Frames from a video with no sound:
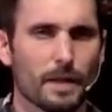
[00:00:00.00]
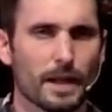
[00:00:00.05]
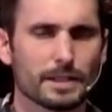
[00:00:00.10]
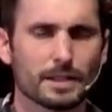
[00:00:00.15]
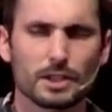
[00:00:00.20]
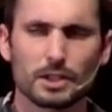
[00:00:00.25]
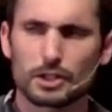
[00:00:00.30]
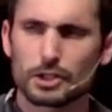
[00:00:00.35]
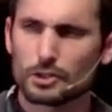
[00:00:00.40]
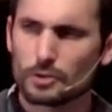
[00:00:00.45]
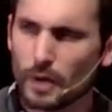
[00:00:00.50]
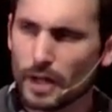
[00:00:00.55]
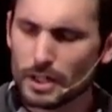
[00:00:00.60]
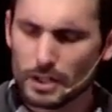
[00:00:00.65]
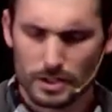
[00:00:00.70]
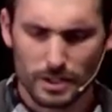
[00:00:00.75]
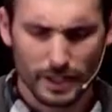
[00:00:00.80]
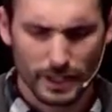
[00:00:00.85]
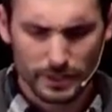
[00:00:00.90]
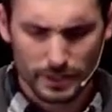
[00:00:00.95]
It
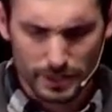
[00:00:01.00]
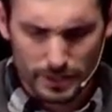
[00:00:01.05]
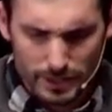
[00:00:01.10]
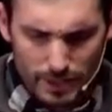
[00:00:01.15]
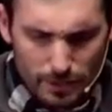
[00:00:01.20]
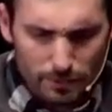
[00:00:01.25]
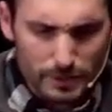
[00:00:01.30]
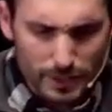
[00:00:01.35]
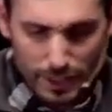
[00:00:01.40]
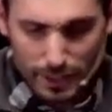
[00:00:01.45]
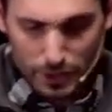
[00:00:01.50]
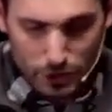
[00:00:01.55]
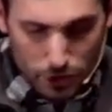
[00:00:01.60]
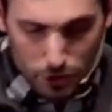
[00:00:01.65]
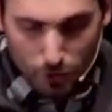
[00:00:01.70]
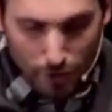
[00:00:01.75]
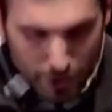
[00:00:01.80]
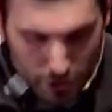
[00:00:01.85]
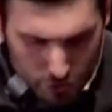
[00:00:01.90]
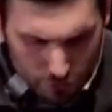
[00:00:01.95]
seems like a
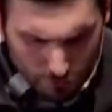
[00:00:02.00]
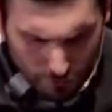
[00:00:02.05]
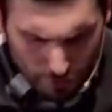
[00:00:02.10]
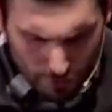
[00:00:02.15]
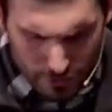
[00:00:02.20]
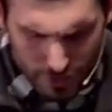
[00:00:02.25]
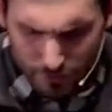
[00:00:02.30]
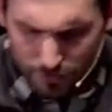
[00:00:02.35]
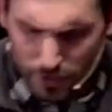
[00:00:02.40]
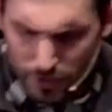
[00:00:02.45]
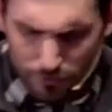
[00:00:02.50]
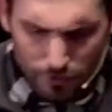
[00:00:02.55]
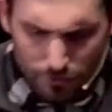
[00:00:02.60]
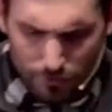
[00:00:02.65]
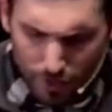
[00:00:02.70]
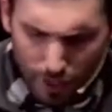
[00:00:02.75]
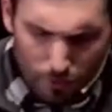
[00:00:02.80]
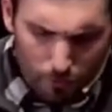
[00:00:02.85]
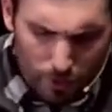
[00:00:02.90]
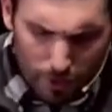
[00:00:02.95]
strange verse, even if
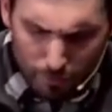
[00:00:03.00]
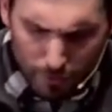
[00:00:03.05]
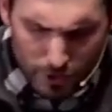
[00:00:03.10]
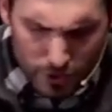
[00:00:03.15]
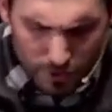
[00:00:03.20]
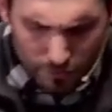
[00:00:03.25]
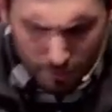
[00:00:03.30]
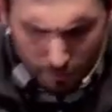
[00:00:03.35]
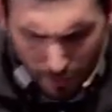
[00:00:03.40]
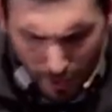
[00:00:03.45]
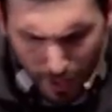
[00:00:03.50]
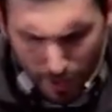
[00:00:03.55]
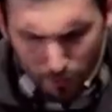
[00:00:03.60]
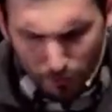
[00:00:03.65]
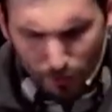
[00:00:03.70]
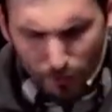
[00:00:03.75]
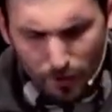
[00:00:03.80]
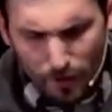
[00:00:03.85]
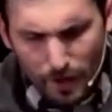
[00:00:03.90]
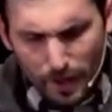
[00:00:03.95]
you've not read much of the
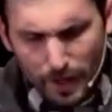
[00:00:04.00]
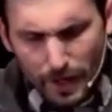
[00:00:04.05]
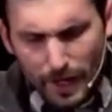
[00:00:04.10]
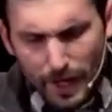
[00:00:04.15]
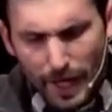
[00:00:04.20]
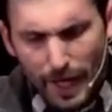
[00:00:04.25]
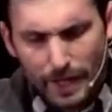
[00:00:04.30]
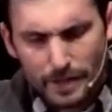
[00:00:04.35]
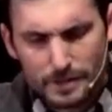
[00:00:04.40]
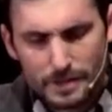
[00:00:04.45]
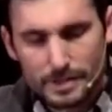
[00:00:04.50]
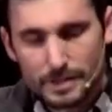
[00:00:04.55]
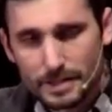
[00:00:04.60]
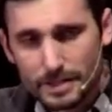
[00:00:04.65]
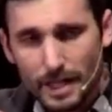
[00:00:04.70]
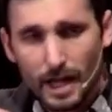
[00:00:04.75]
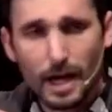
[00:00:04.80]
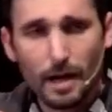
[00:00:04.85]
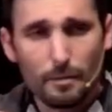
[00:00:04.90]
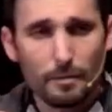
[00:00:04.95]
Bible. And
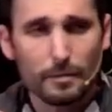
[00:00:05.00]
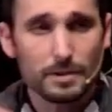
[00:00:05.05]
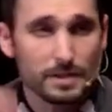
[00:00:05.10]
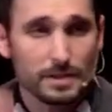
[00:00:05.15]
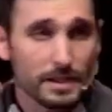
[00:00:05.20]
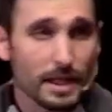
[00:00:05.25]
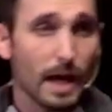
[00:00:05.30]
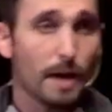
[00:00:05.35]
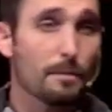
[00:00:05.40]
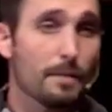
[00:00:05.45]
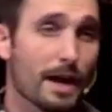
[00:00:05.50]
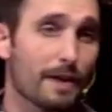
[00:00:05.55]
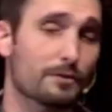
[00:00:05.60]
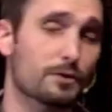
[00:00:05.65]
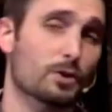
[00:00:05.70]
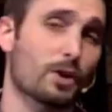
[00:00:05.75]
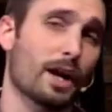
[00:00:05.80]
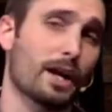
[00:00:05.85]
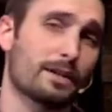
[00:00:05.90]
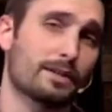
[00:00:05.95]
some
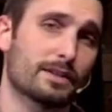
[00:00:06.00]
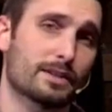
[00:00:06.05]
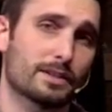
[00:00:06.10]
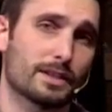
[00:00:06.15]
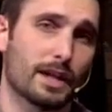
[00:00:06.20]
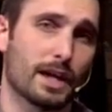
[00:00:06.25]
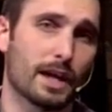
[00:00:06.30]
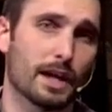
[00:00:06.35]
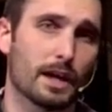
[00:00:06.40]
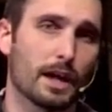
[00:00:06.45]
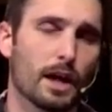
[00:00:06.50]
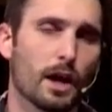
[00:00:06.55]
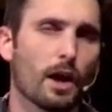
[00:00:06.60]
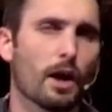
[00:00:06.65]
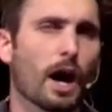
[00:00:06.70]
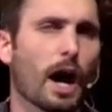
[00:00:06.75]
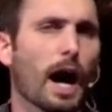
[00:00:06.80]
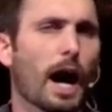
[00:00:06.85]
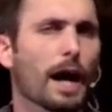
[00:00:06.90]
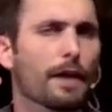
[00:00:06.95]
have tried to say,
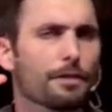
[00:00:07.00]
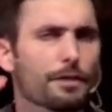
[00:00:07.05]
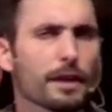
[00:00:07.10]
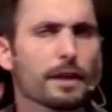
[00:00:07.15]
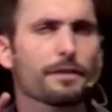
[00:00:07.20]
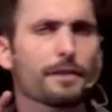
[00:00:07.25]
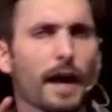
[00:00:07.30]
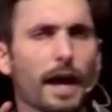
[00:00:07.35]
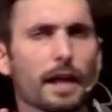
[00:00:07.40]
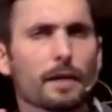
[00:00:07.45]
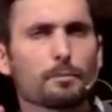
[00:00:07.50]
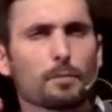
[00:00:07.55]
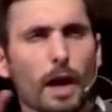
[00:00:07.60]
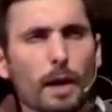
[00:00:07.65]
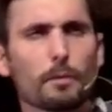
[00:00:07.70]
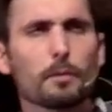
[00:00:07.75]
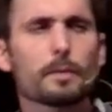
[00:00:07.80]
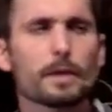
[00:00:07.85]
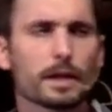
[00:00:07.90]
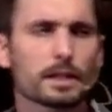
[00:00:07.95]
I think that
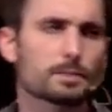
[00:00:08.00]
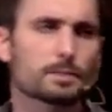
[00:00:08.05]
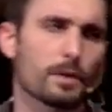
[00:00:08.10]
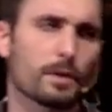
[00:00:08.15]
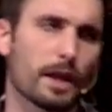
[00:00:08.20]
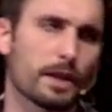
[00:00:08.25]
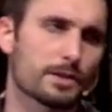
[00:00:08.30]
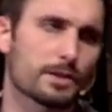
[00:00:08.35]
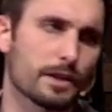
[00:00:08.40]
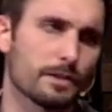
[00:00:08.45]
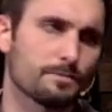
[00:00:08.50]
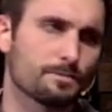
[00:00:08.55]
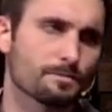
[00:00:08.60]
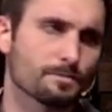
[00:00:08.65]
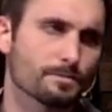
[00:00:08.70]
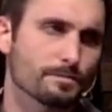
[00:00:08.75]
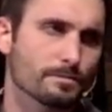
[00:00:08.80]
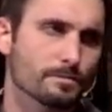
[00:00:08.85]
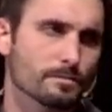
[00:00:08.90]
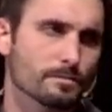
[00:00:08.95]
probably explains it.